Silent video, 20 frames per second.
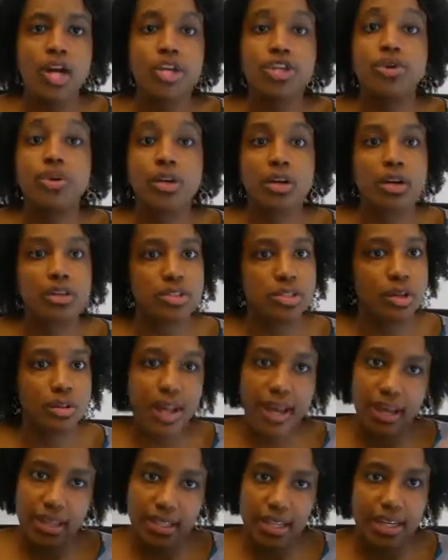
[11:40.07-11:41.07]
You can also,
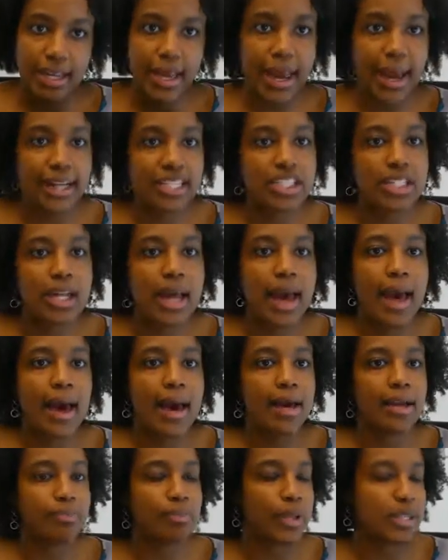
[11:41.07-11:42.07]
like I said, catch it
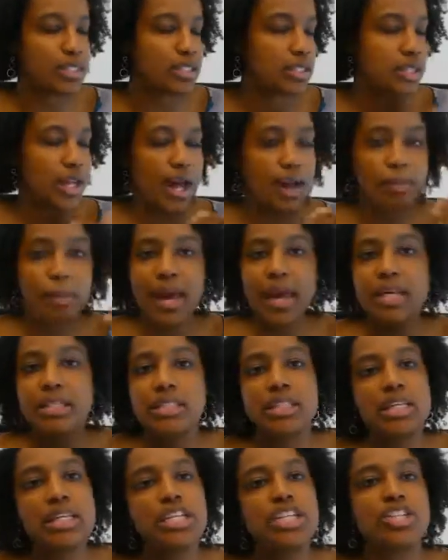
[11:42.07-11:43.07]
at places like
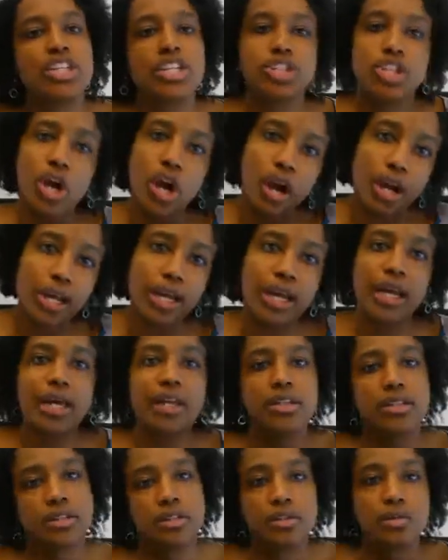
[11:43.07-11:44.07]
Macy's and
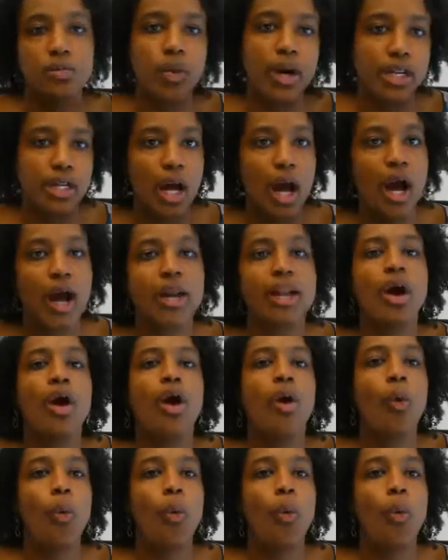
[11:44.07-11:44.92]
Target and whatnot